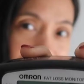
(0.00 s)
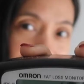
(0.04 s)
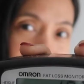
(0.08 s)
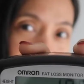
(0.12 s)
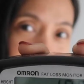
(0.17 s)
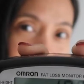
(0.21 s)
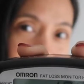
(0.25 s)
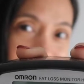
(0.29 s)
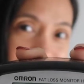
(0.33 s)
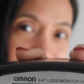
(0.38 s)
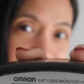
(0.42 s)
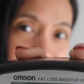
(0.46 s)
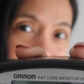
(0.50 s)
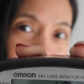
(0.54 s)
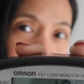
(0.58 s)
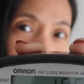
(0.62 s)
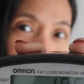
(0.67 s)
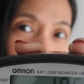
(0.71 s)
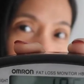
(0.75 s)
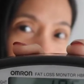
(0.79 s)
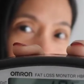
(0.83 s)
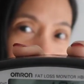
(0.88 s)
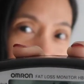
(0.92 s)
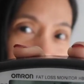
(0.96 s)
eighteen
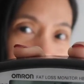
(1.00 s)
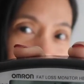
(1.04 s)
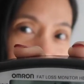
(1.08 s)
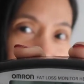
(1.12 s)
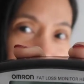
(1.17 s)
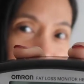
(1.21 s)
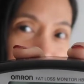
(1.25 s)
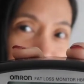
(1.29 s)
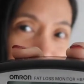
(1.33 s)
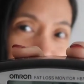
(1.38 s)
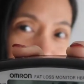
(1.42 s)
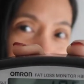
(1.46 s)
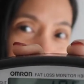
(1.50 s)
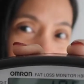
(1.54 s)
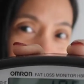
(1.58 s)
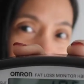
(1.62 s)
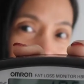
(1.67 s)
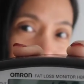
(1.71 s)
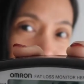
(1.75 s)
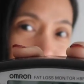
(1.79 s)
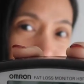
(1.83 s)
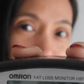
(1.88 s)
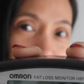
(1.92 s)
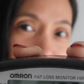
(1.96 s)
point five
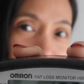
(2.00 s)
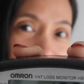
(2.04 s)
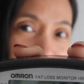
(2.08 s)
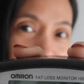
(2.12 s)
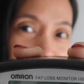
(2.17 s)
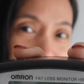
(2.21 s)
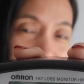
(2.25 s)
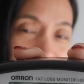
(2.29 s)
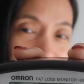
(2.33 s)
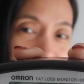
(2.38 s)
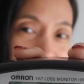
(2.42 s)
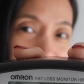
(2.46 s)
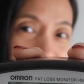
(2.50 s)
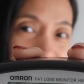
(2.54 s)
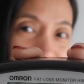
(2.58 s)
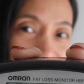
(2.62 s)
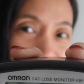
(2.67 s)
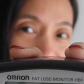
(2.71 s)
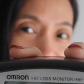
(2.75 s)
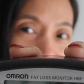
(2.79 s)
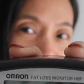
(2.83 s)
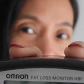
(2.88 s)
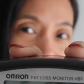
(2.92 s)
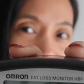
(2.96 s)
percent body fat
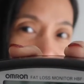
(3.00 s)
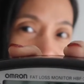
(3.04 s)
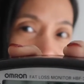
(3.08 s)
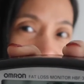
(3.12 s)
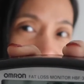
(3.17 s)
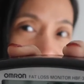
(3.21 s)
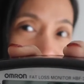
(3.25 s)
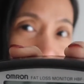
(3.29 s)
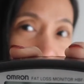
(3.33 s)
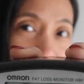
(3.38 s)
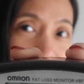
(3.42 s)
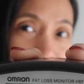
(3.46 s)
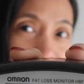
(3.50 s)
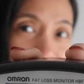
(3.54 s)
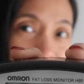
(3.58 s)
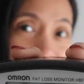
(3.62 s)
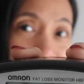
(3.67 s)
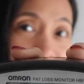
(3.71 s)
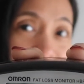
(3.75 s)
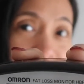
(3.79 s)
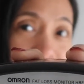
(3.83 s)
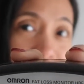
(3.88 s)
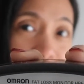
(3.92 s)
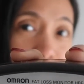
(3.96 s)
and
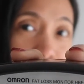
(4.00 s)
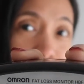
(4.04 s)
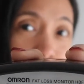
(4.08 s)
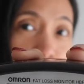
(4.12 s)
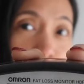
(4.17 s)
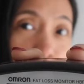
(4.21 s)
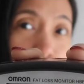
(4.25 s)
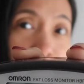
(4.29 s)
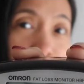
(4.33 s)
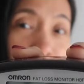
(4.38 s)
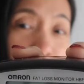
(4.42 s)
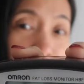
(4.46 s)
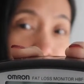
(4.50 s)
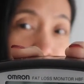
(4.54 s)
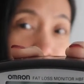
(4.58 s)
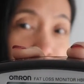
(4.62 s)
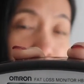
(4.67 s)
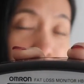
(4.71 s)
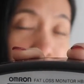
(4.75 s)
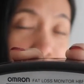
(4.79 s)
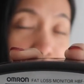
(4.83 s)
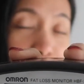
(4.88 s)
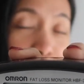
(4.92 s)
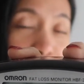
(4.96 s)
nineteen point
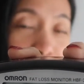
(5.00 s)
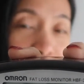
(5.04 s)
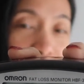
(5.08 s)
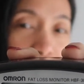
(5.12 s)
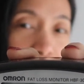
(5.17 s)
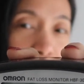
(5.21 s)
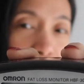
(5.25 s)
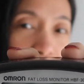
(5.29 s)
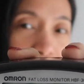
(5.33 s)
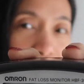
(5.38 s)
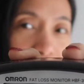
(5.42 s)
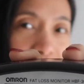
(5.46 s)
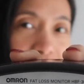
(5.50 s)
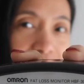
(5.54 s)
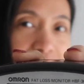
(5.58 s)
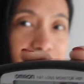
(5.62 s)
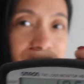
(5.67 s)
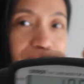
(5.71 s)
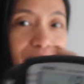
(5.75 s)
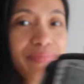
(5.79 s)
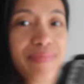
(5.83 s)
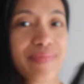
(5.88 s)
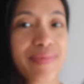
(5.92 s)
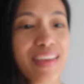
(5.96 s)
three B M I.
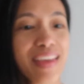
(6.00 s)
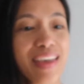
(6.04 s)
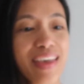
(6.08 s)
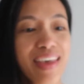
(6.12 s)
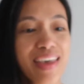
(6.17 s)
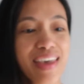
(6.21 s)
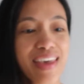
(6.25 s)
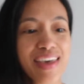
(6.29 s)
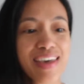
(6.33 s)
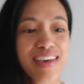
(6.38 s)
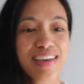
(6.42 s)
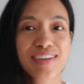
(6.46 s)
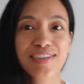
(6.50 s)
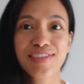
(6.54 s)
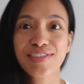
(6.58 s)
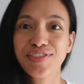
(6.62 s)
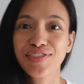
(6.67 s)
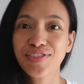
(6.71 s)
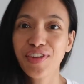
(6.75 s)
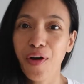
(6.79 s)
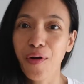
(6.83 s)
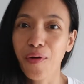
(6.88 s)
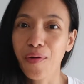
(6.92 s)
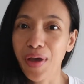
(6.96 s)

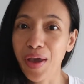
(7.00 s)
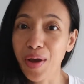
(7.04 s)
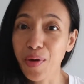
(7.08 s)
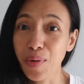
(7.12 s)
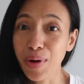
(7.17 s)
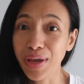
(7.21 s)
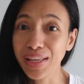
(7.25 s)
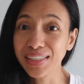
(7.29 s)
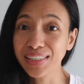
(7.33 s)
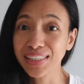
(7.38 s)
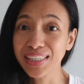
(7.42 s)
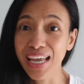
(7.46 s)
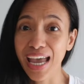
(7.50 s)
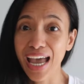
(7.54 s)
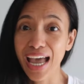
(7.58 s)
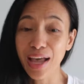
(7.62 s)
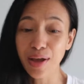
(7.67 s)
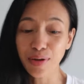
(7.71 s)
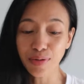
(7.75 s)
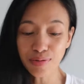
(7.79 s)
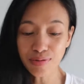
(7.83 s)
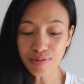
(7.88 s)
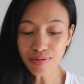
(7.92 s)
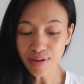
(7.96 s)
So it went
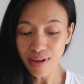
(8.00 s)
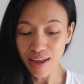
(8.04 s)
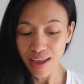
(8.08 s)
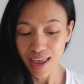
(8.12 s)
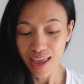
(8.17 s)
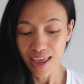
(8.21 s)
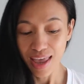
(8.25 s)
down.